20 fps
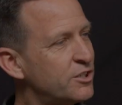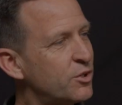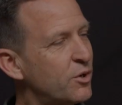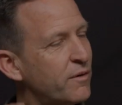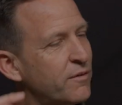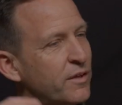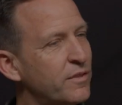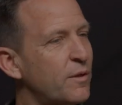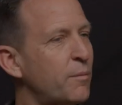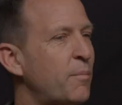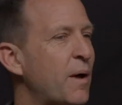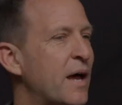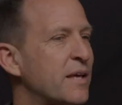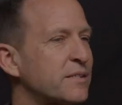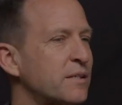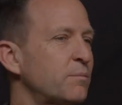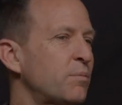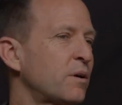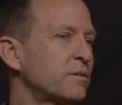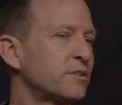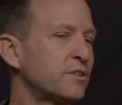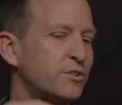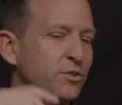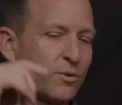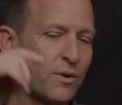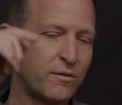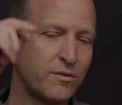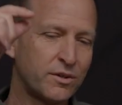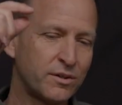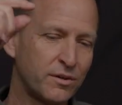Did you ever in the basketball? Did
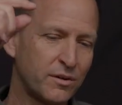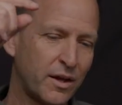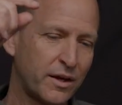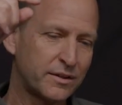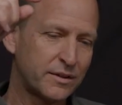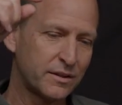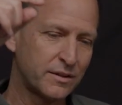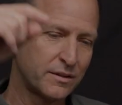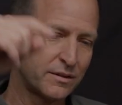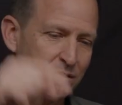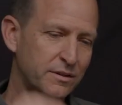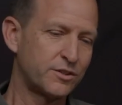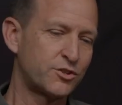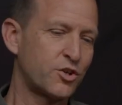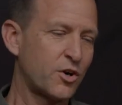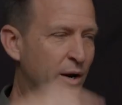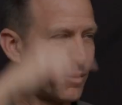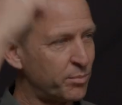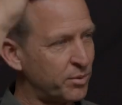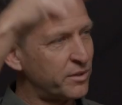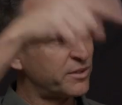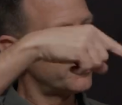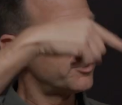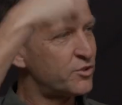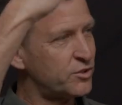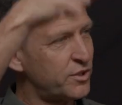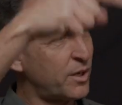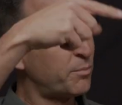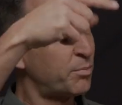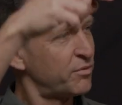you ever do like the
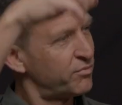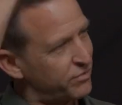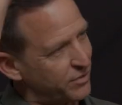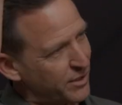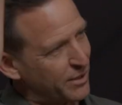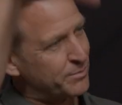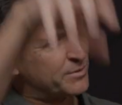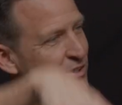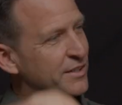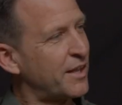trampoline double flip